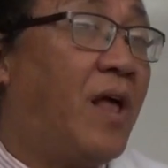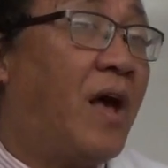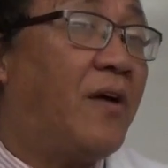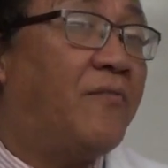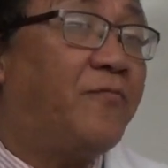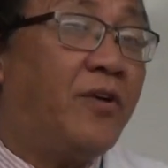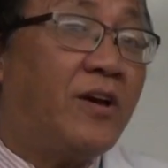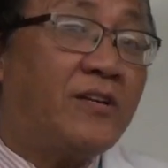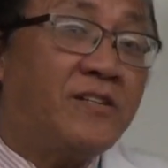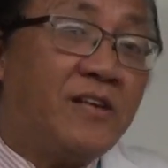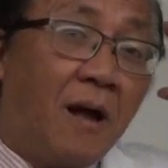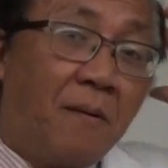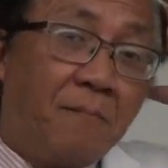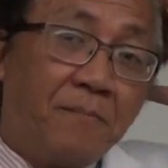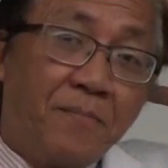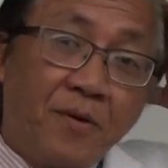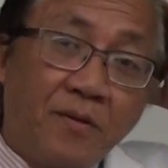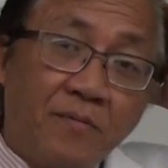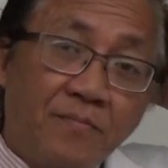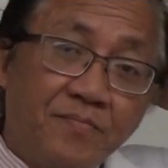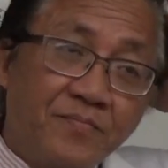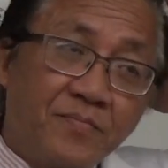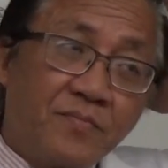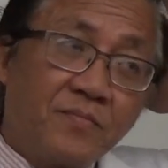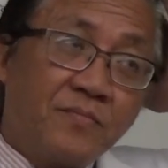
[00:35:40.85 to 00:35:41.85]
Like, for
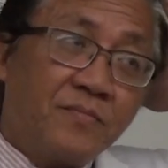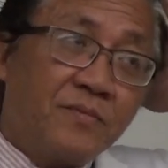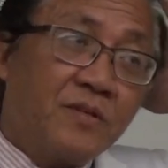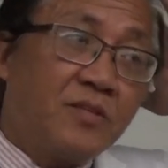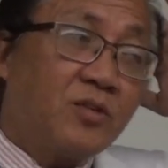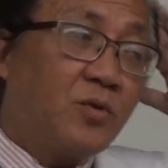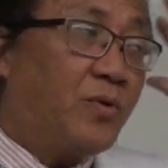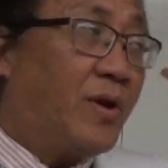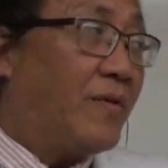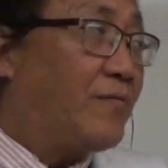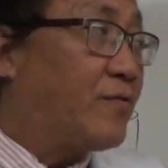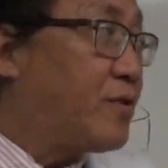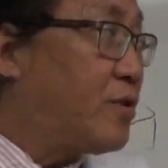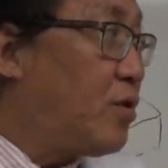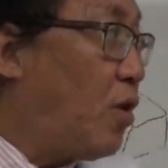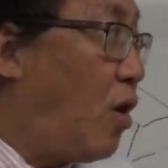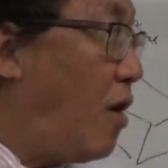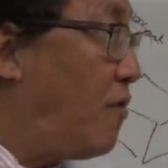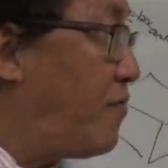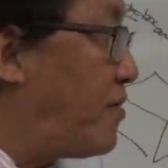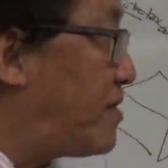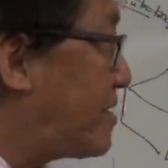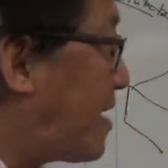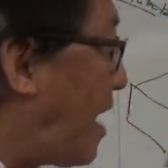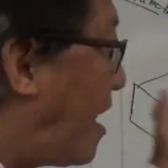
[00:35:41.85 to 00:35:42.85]
example, so we have to do
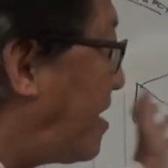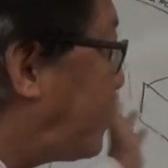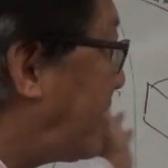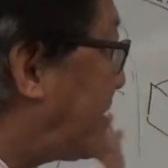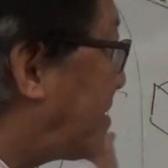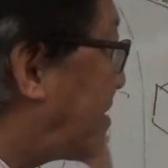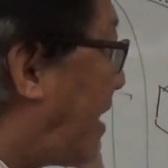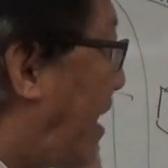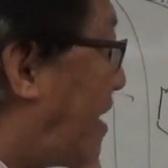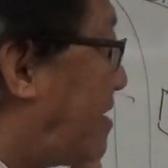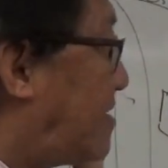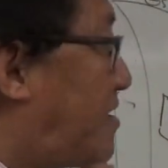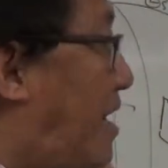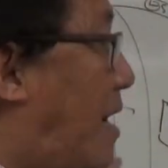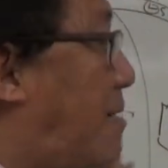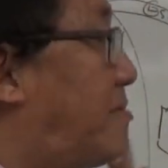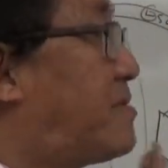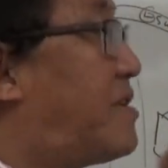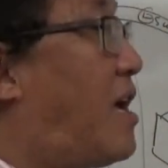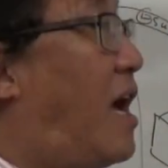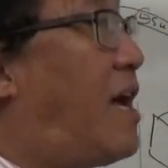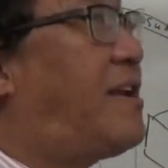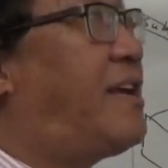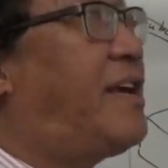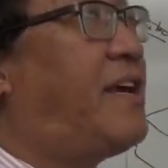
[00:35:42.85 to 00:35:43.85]
all these cardiac enzyme
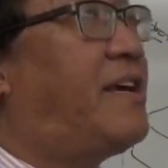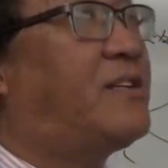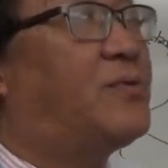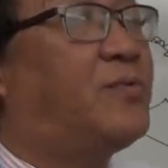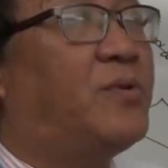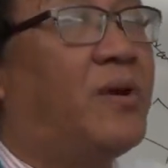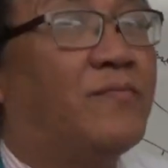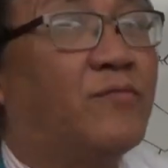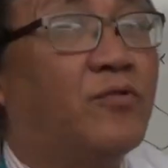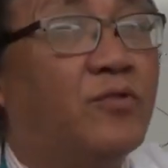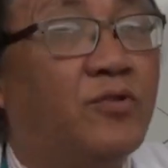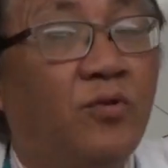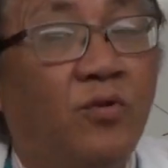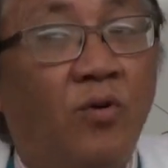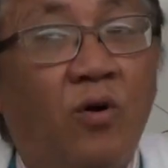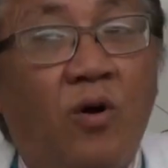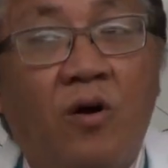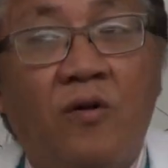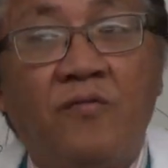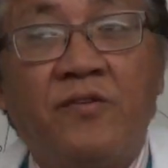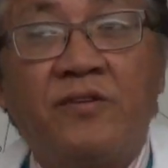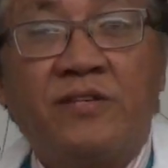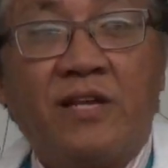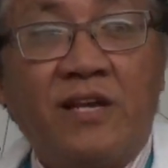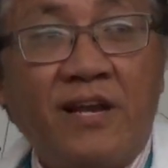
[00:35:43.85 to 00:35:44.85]
studies, we have to do
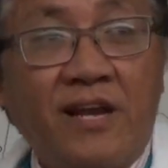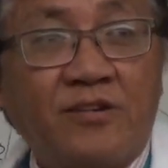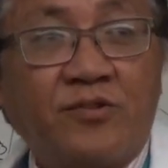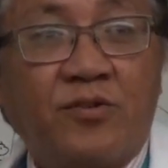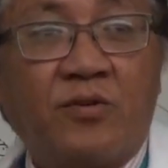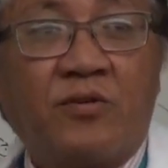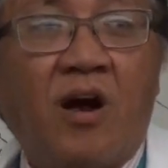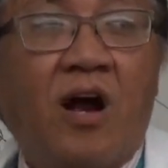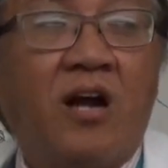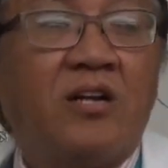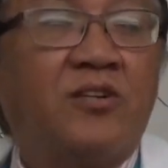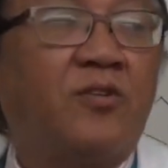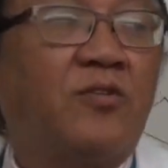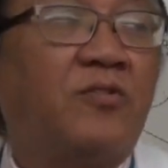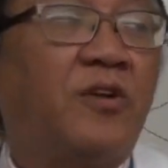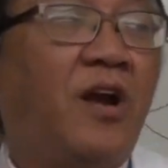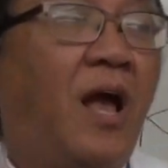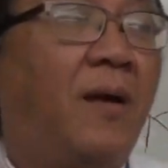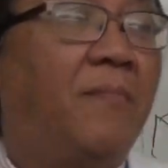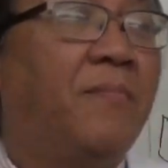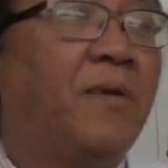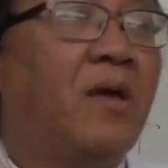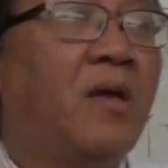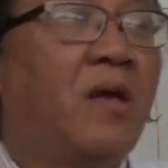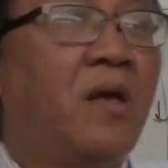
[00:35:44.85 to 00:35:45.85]
all this
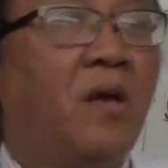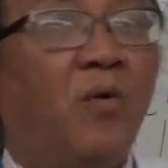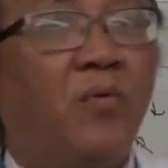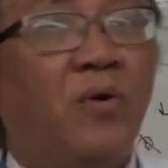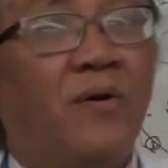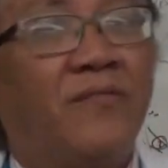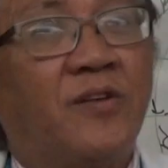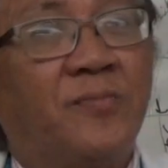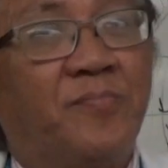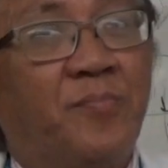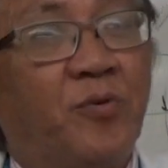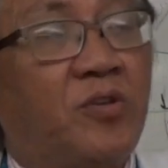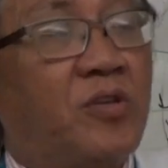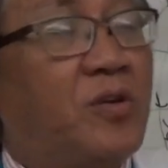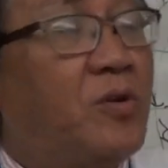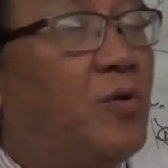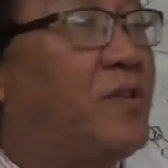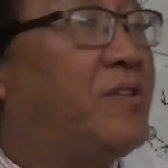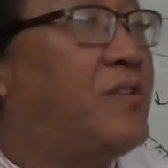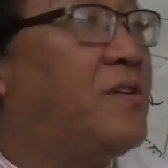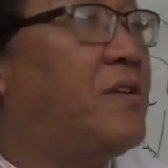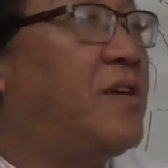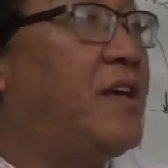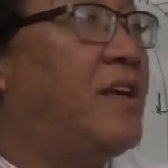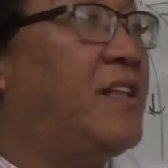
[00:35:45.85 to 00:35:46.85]
electrocardiogram, we have to put you
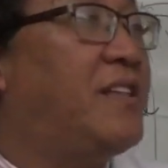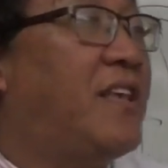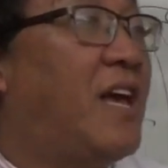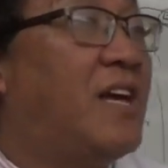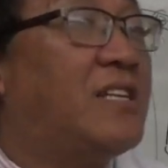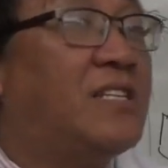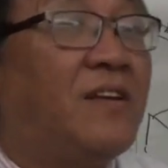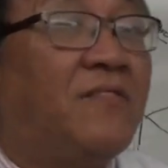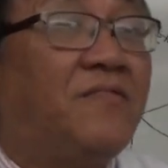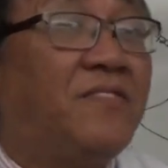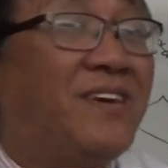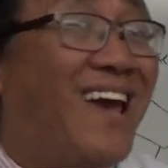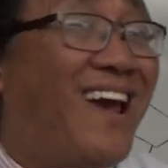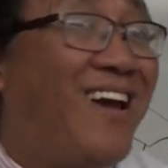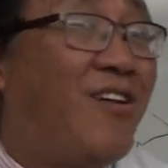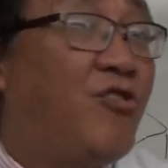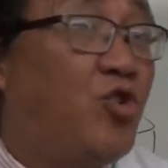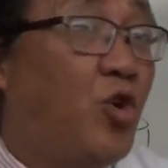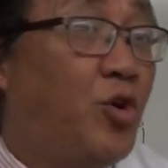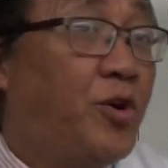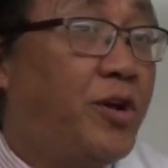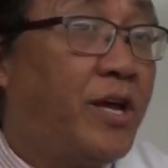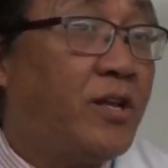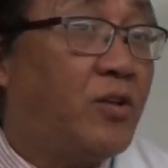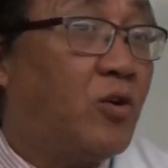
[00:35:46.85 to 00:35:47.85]
into the intensive care
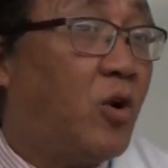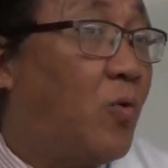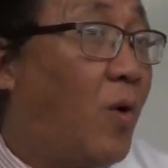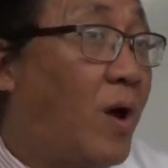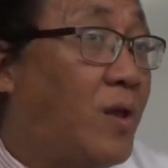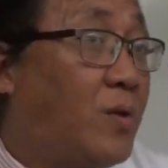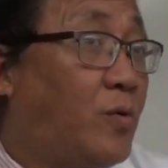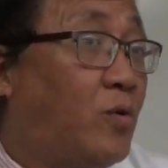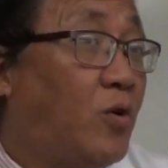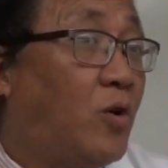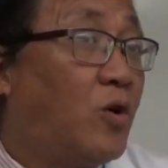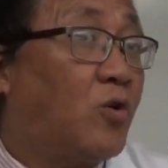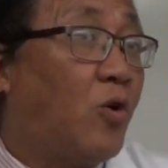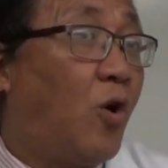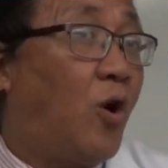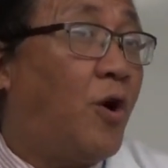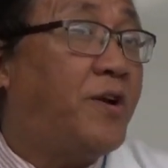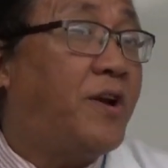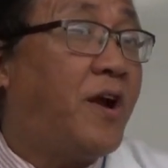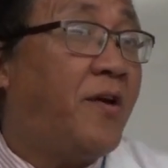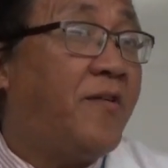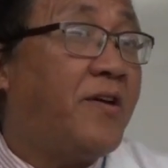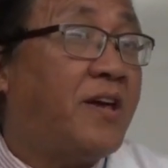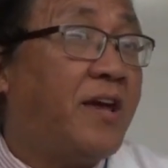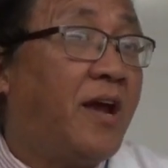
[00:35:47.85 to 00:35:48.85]
unit or what we call
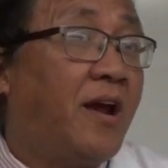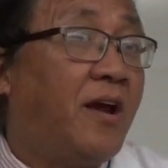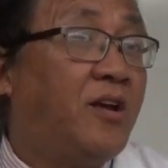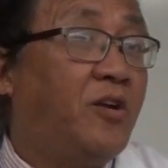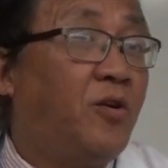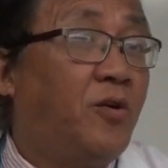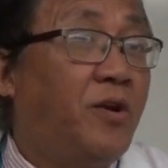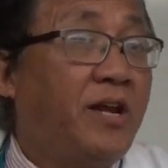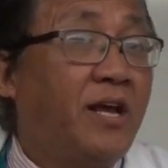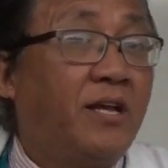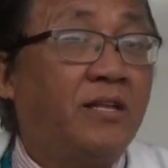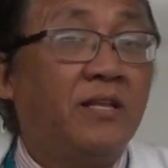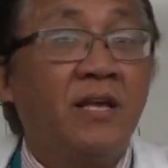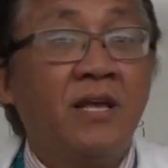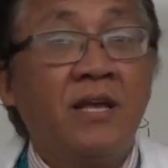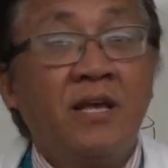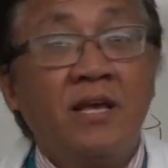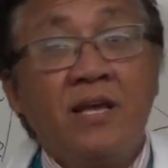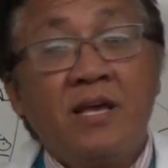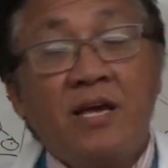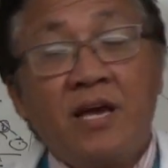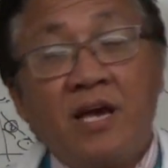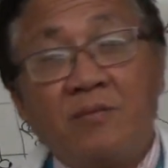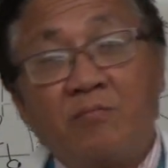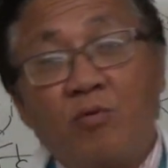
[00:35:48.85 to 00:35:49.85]
coronary care unit,
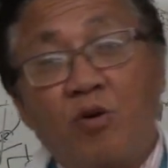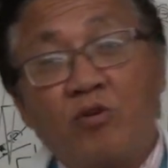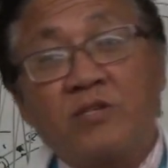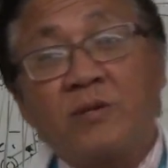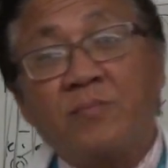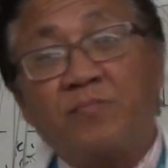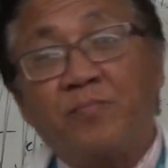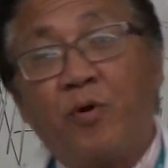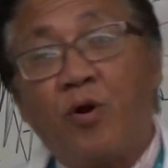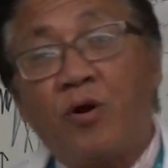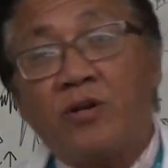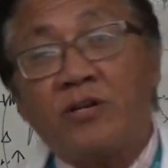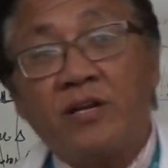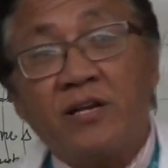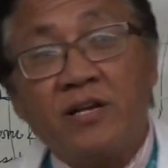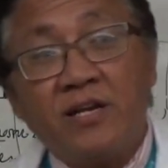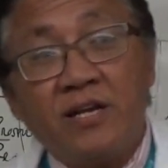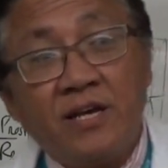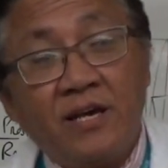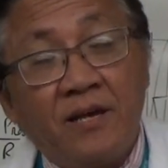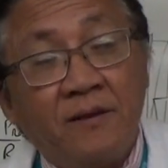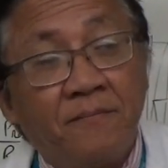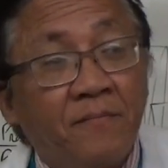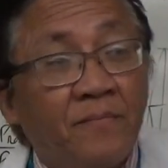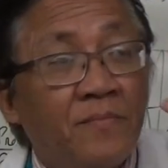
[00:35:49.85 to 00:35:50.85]
and most
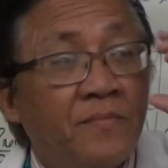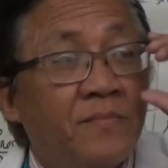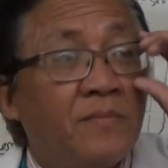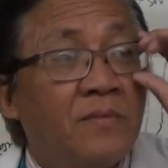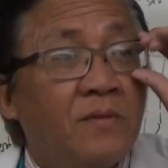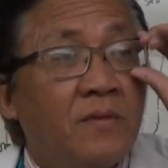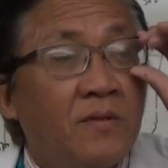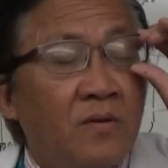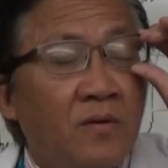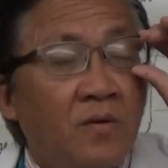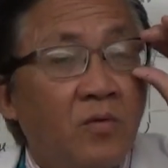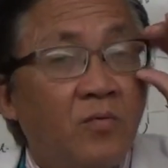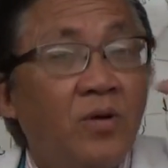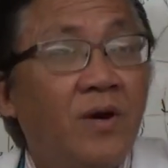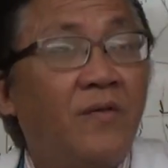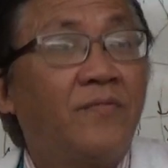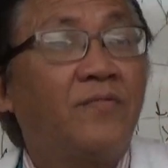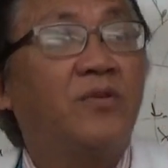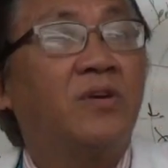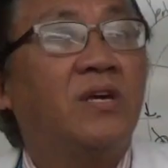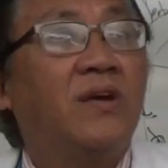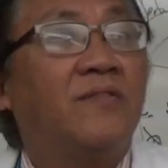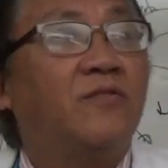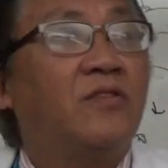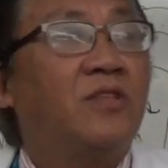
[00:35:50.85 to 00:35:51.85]
importantly, we have
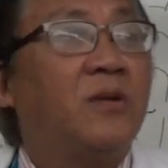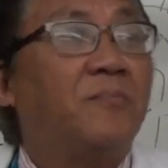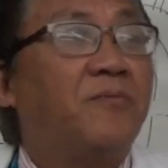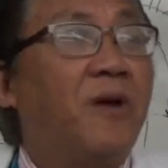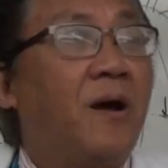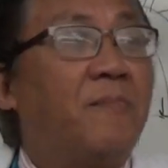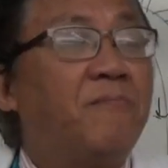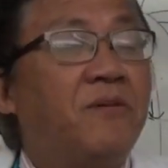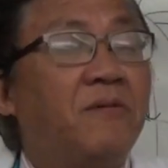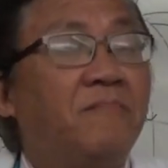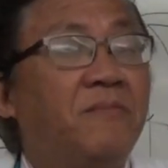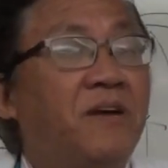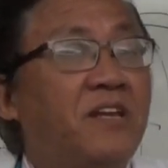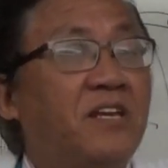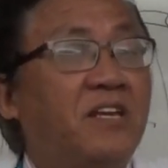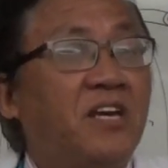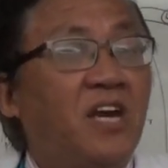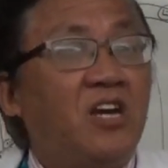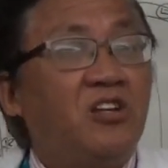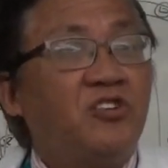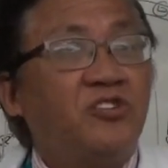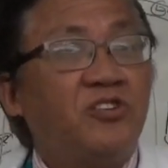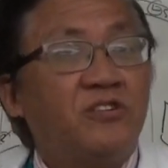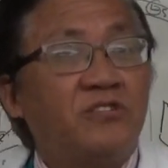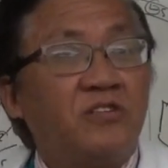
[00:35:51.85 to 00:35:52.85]
to give you the proper
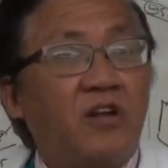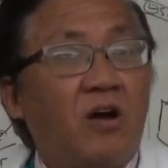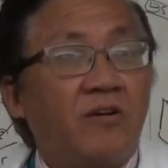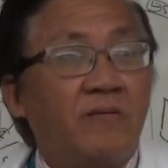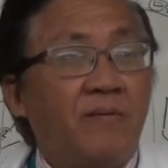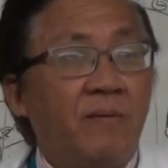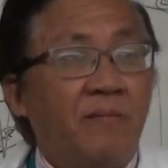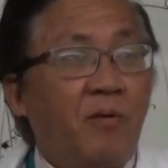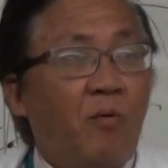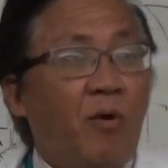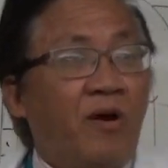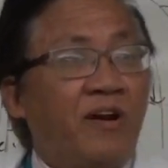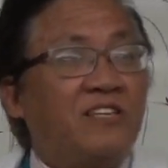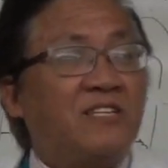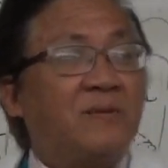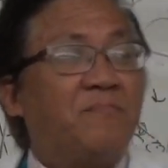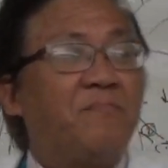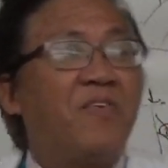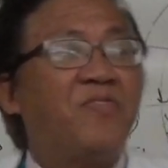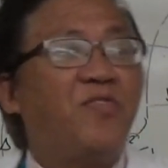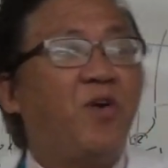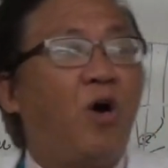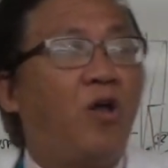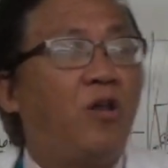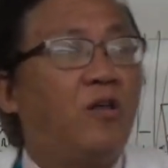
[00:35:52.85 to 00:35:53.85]
medication. Now remember, what is the
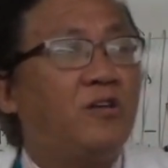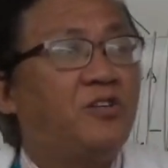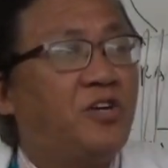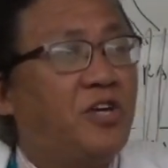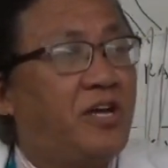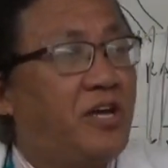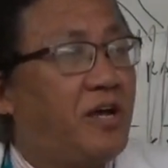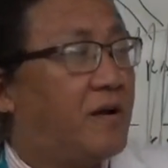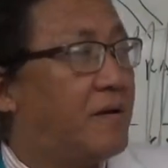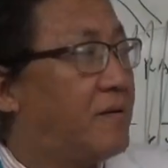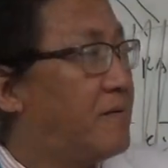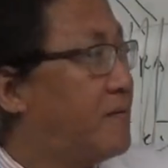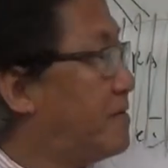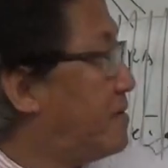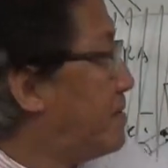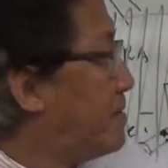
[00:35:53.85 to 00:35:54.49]
pathology here?